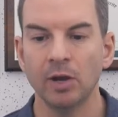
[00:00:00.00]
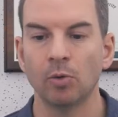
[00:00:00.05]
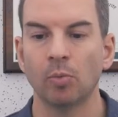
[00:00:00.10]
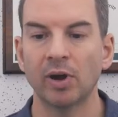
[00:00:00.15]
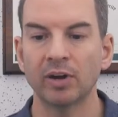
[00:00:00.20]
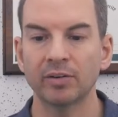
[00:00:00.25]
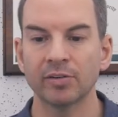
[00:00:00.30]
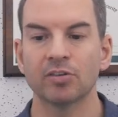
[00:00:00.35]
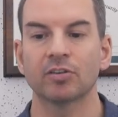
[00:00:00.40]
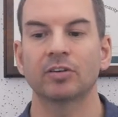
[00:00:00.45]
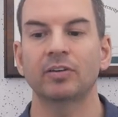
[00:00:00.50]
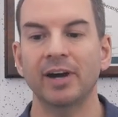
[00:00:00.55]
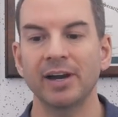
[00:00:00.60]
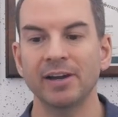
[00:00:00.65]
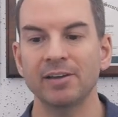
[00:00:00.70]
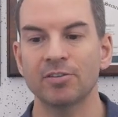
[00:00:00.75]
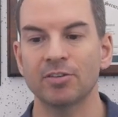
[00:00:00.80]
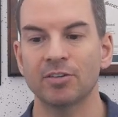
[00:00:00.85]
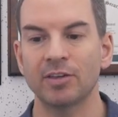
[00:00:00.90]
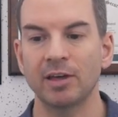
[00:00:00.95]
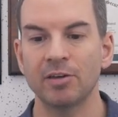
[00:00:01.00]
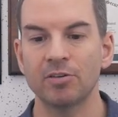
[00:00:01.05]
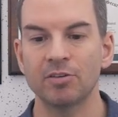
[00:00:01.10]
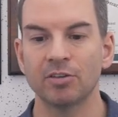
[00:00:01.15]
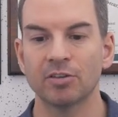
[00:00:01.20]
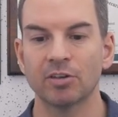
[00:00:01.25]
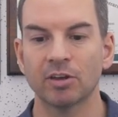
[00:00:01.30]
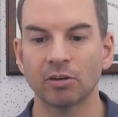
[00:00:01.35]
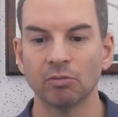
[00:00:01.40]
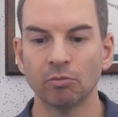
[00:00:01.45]
Wireless client
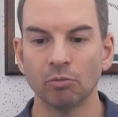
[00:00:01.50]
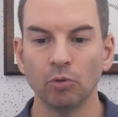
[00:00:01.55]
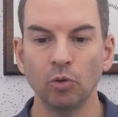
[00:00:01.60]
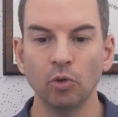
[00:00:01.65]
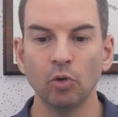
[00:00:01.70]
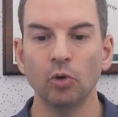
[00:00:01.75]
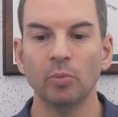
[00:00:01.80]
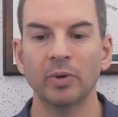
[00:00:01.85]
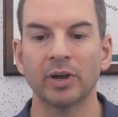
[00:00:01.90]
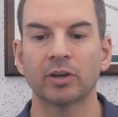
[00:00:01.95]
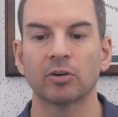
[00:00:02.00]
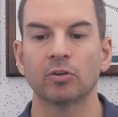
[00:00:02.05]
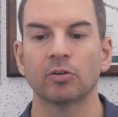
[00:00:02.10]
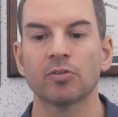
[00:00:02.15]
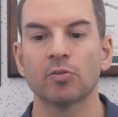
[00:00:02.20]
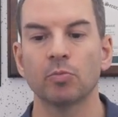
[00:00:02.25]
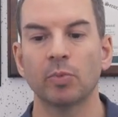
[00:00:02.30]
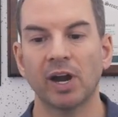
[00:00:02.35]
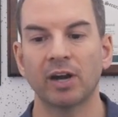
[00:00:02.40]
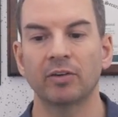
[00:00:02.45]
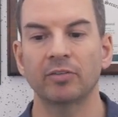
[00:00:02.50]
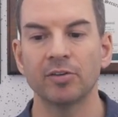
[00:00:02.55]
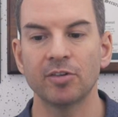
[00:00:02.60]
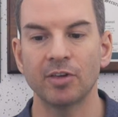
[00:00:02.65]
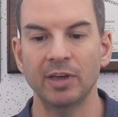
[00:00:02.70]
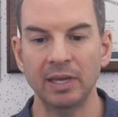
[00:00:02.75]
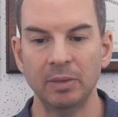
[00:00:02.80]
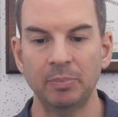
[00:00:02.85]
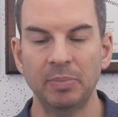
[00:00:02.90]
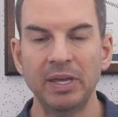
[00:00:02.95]
stations can roam across wireless
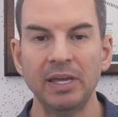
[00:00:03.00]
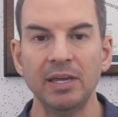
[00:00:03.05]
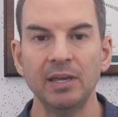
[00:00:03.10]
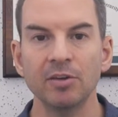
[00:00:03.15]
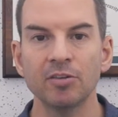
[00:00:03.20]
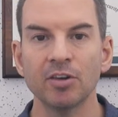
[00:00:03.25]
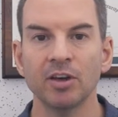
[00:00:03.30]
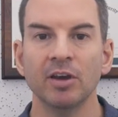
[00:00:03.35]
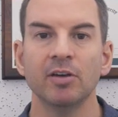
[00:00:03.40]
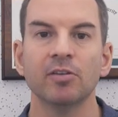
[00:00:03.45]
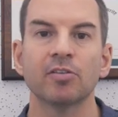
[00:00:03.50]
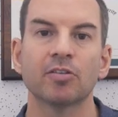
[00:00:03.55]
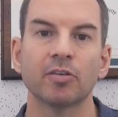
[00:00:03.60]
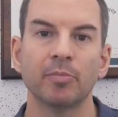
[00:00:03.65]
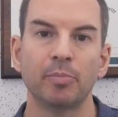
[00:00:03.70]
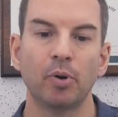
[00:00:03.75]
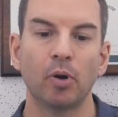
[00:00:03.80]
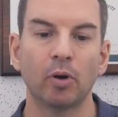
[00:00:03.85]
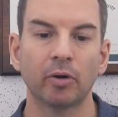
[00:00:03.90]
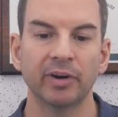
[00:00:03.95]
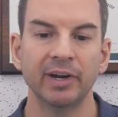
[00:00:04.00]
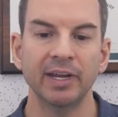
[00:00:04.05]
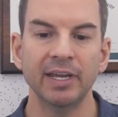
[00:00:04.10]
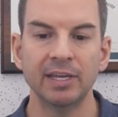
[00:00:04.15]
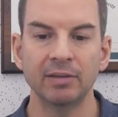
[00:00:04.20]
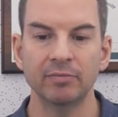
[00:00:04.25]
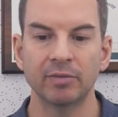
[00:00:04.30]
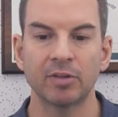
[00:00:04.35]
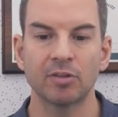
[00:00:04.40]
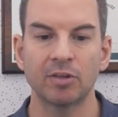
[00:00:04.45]
APs
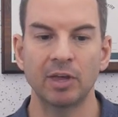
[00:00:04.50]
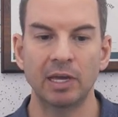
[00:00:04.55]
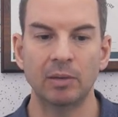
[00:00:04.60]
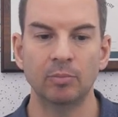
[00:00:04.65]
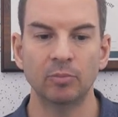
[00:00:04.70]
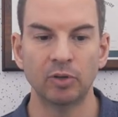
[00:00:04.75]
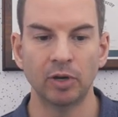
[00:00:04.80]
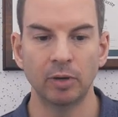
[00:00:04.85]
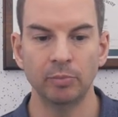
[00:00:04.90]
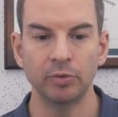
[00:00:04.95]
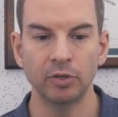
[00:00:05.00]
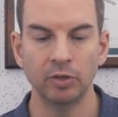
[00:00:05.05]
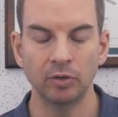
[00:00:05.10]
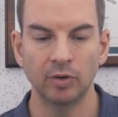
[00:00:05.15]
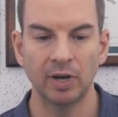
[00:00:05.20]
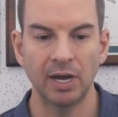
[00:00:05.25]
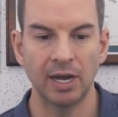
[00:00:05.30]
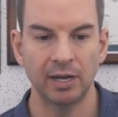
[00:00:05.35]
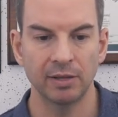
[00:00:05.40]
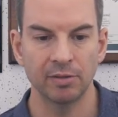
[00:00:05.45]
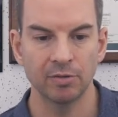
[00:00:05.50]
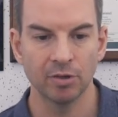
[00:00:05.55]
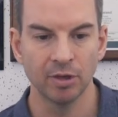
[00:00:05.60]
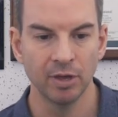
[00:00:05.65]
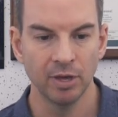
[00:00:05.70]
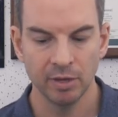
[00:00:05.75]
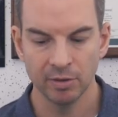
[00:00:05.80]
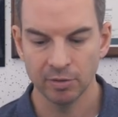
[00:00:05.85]
supporting the same WLANs.